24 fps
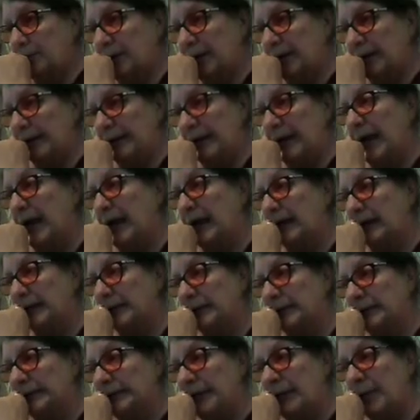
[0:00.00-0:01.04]
but
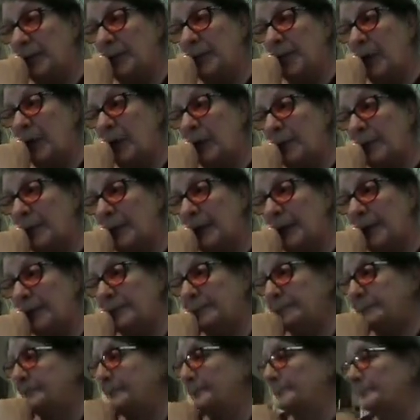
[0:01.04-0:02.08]
yeah, so I'm
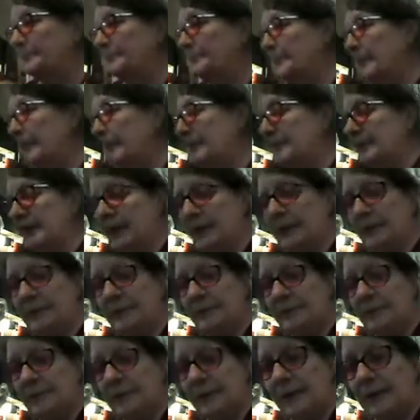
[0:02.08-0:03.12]
hoping that they
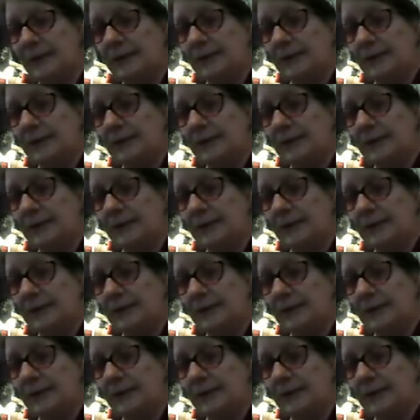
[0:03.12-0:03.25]
have some